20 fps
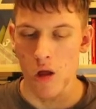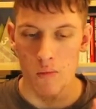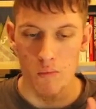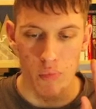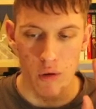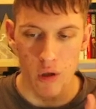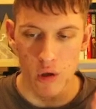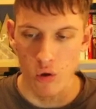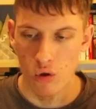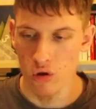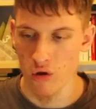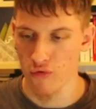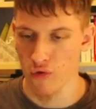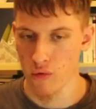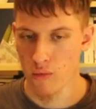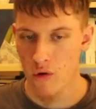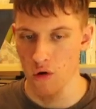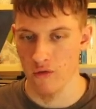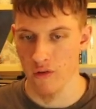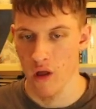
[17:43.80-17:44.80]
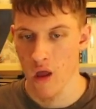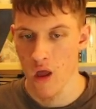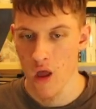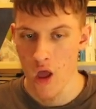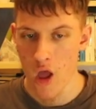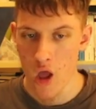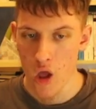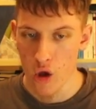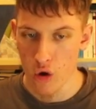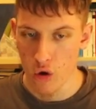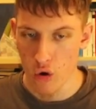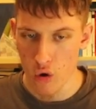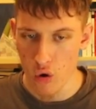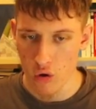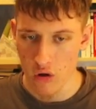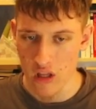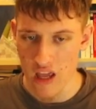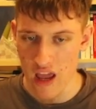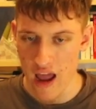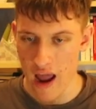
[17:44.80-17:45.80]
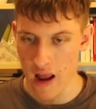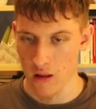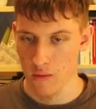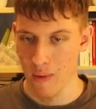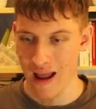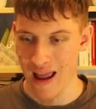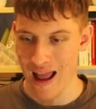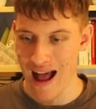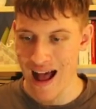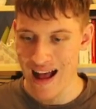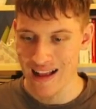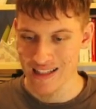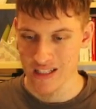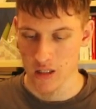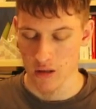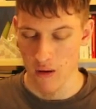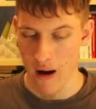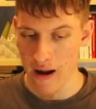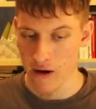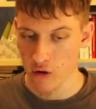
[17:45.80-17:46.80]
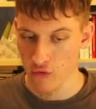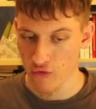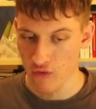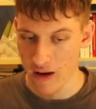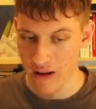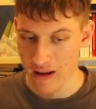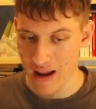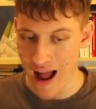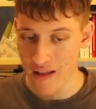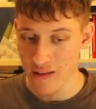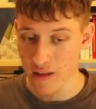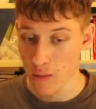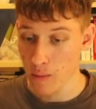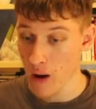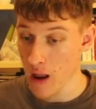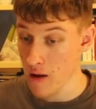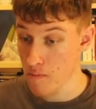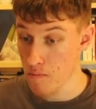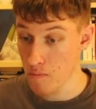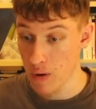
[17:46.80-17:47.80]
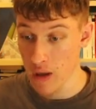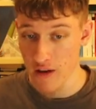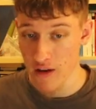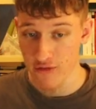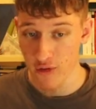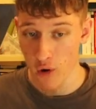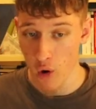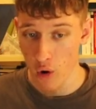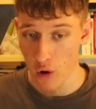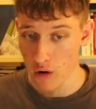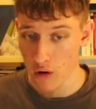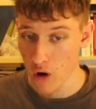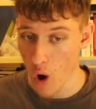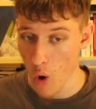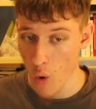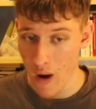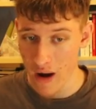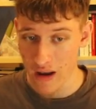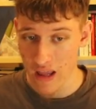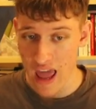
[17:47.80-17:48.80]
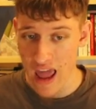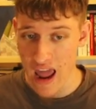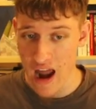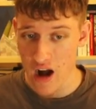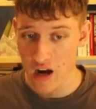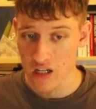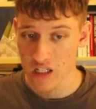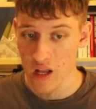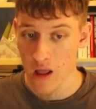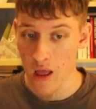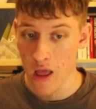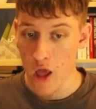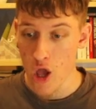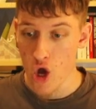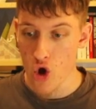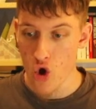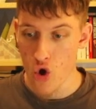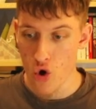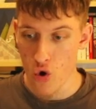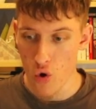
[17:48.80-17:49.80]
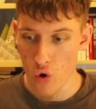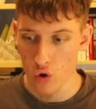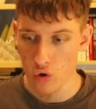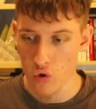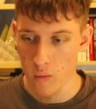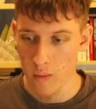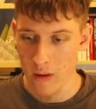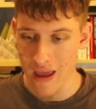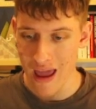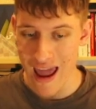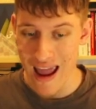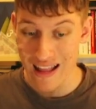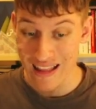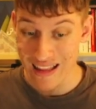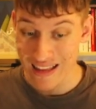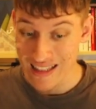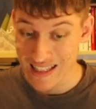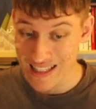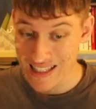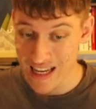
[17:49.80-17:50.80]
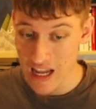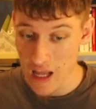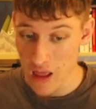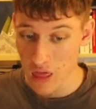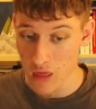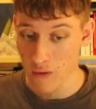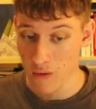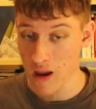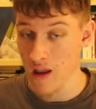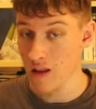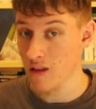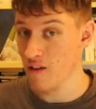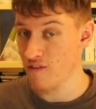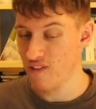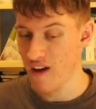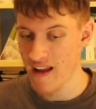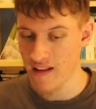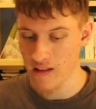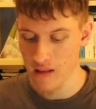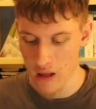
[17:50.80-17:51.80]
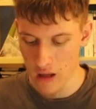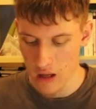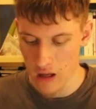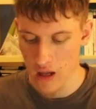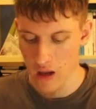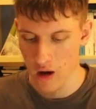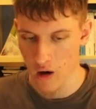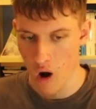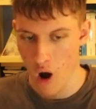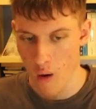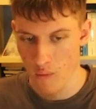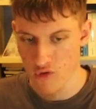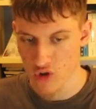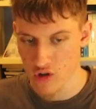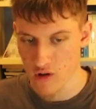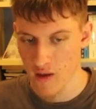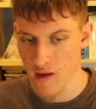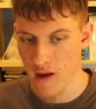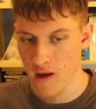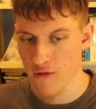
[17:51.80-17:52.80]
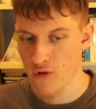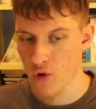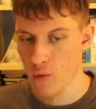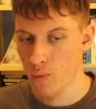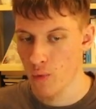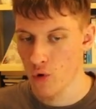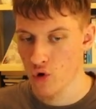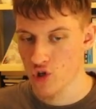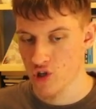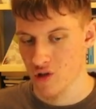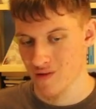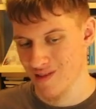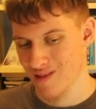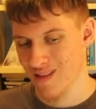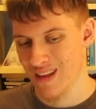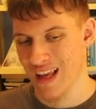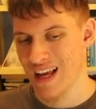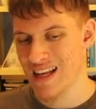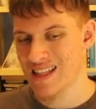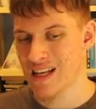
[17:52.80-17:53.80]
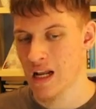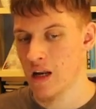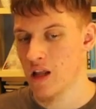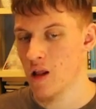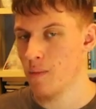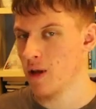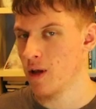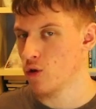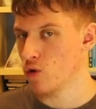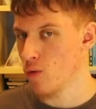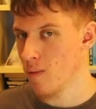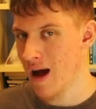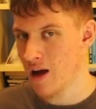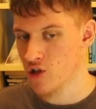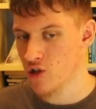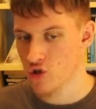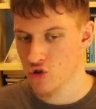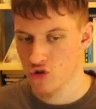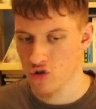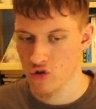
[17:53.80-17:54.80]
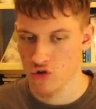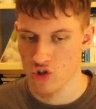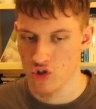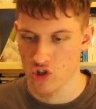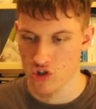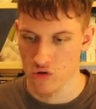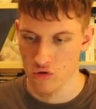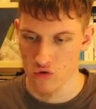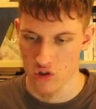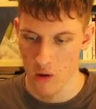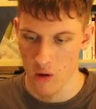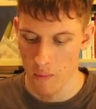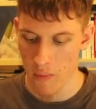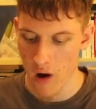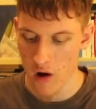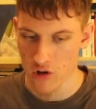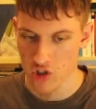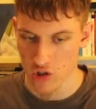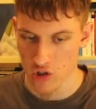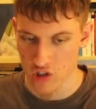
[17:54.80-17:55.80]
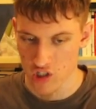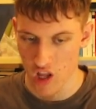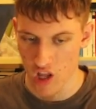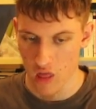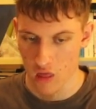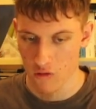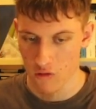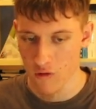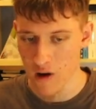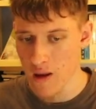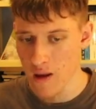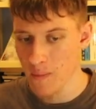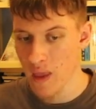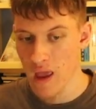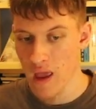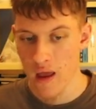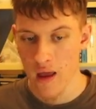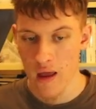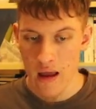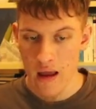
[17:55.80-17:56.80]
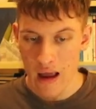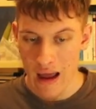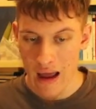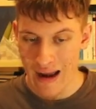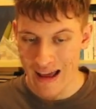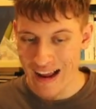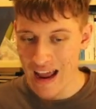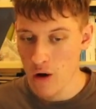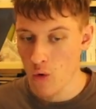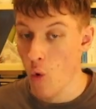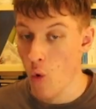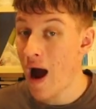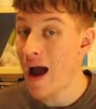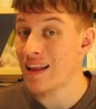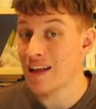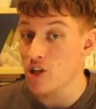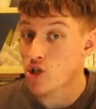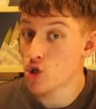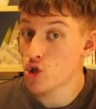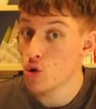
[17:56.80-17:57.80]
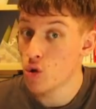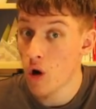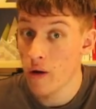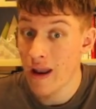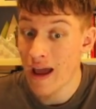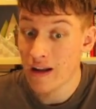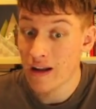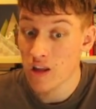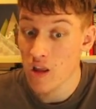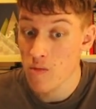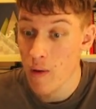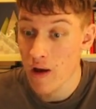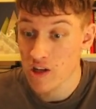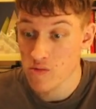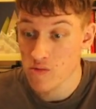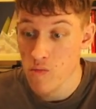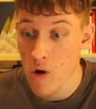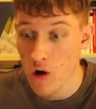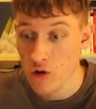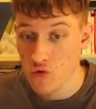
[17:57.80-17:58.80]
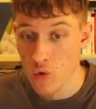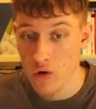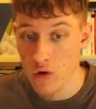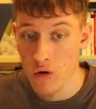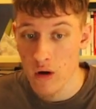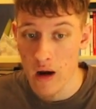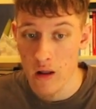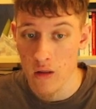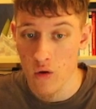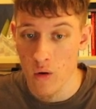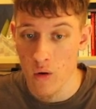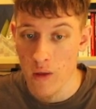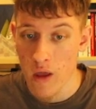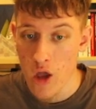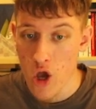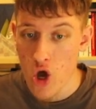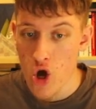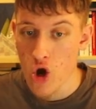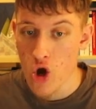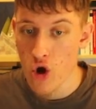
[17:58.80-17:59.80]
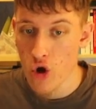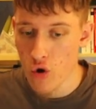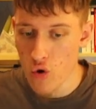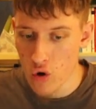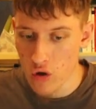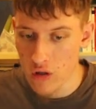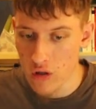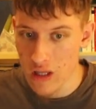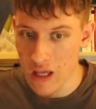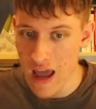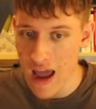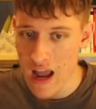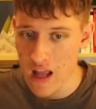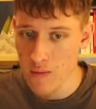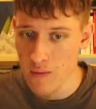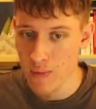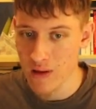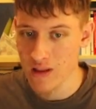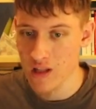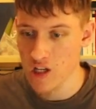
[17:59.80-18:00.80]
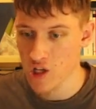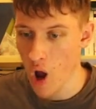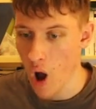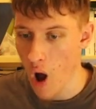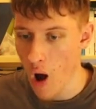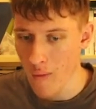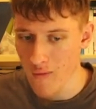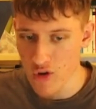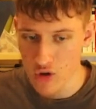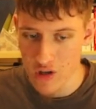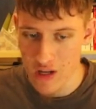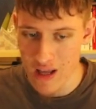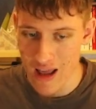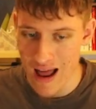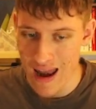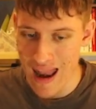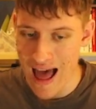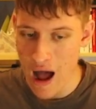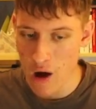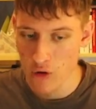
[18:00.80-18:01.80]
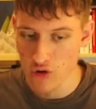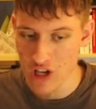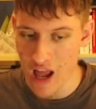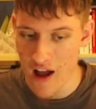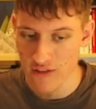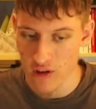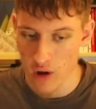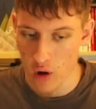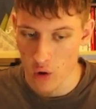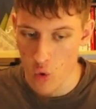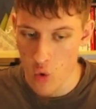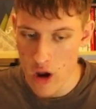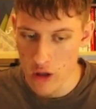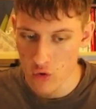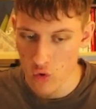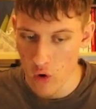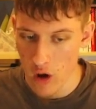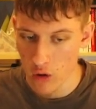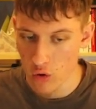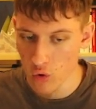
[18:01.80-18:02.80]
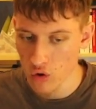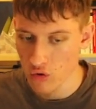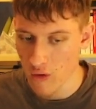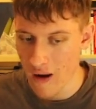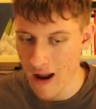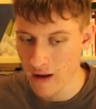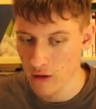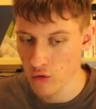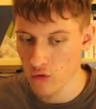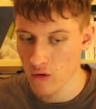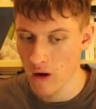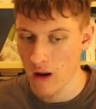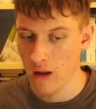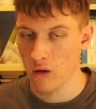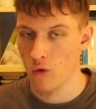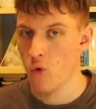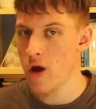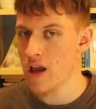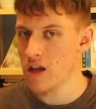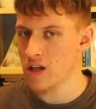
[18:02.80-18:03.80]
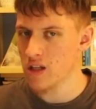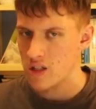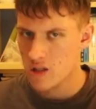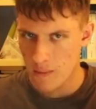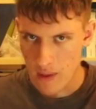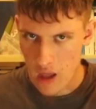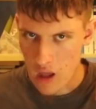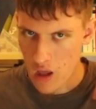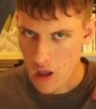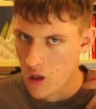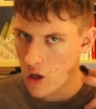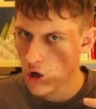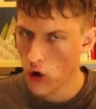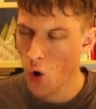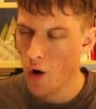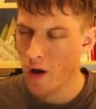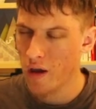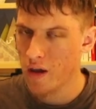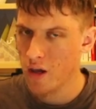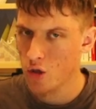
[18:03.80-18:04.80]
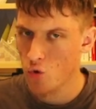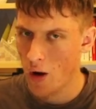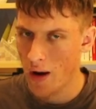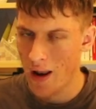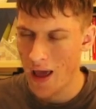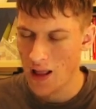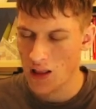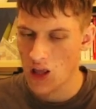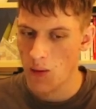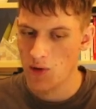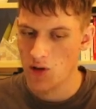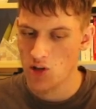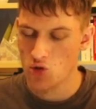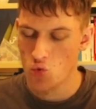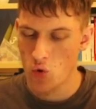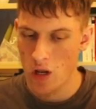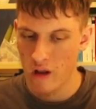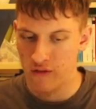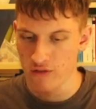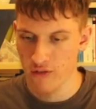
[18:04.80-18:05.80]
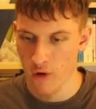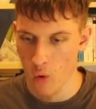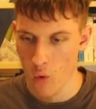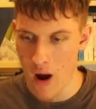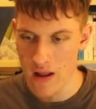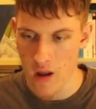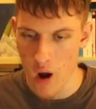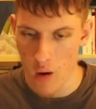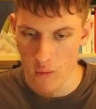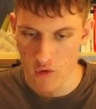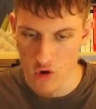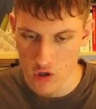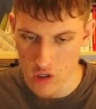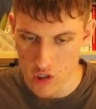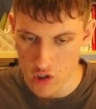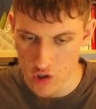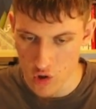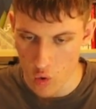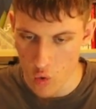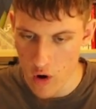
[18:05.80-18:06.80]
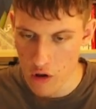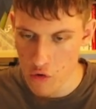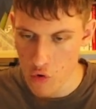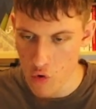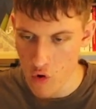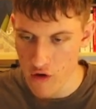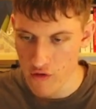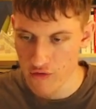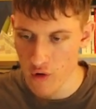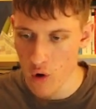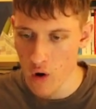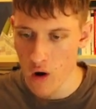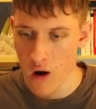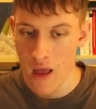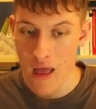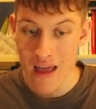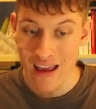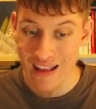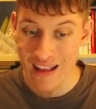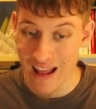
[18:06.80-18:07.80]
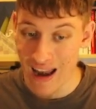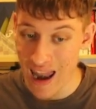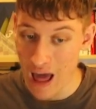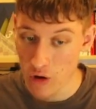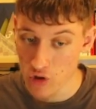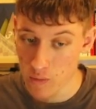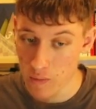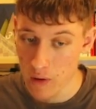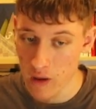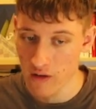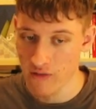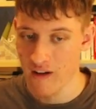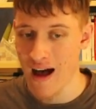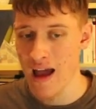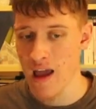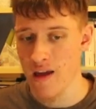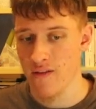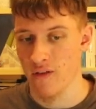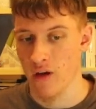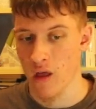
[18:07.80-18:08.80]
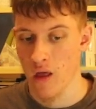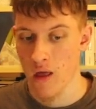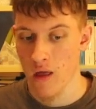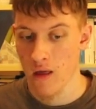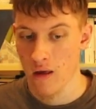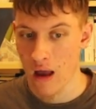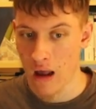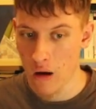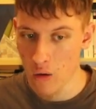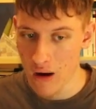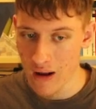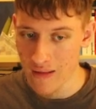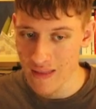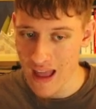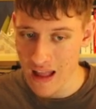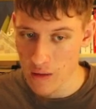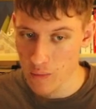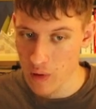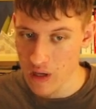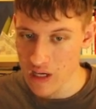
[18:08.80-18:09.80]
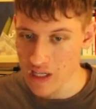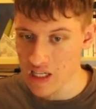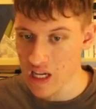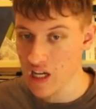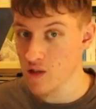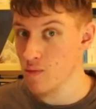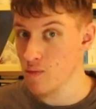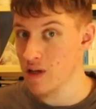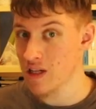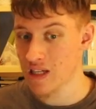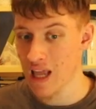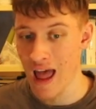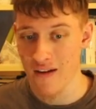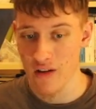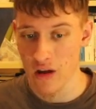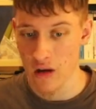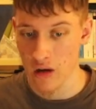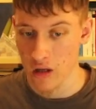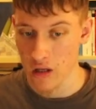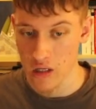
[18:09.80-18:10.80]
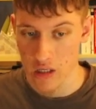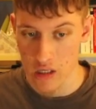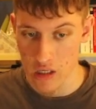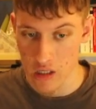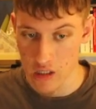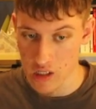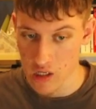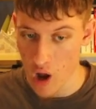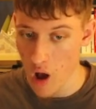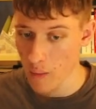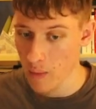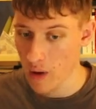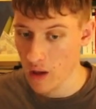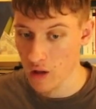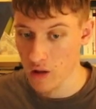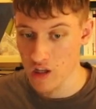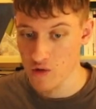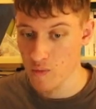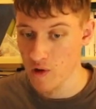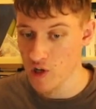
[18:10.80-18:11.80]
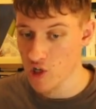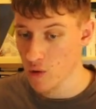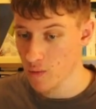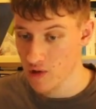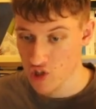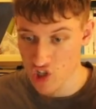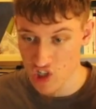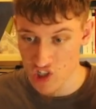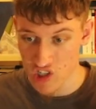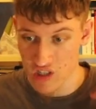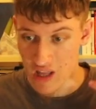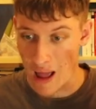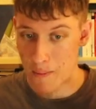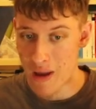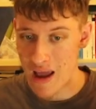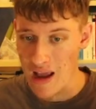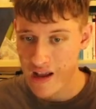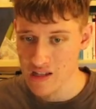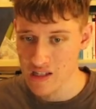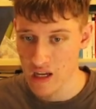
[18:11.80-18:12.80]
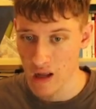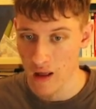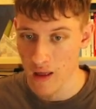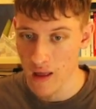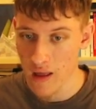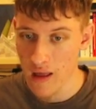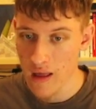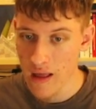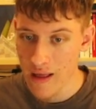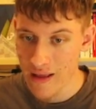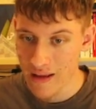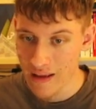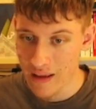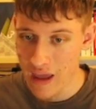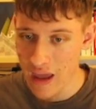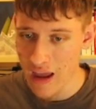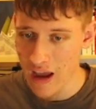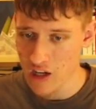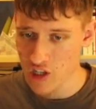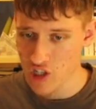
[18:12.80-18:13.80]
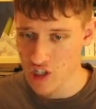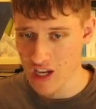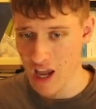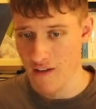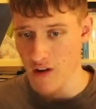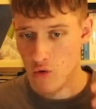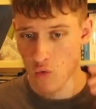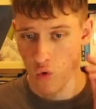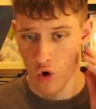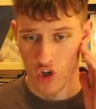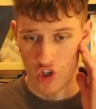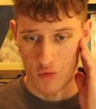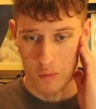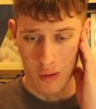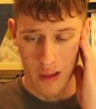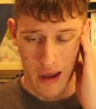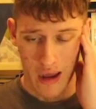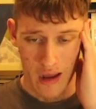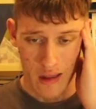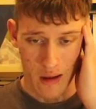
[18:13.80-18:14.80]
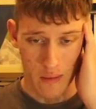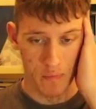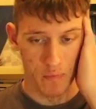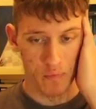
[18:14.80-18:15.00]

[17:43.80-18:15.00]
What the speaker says: Beautiful move. Rook d8 by Hans, trying to find counterplay, b4, no one cares. Rook to b8, c3, defending. Here, obviously, if you push, it's a little bit too much. You just lose the pawn, so c3. And again, white has two connected passed pawns. What do you gotta do? Rook d8, but this obviously allows, after queen to a2, trying to trade queens. Going into an endgame is winning for white, obviously, so queen to e4. It allows b5. And look at that, b6, b7 is coming. This bishop is just amazing. King h7 was played.